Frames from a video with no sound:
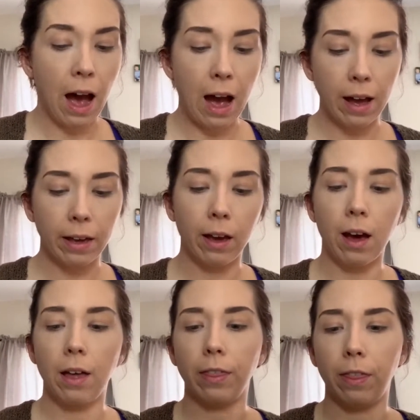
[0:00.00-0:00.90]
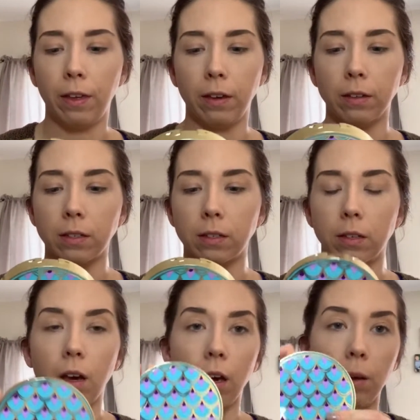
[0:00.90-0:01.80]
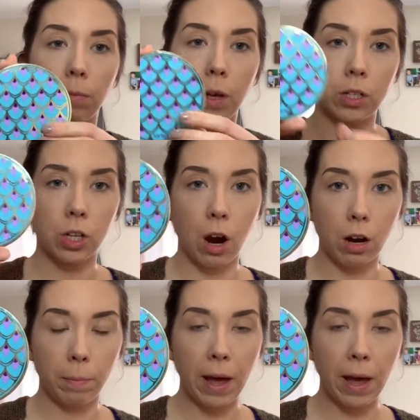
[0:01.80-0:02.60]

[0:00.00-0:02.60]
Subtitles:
I got this Tarte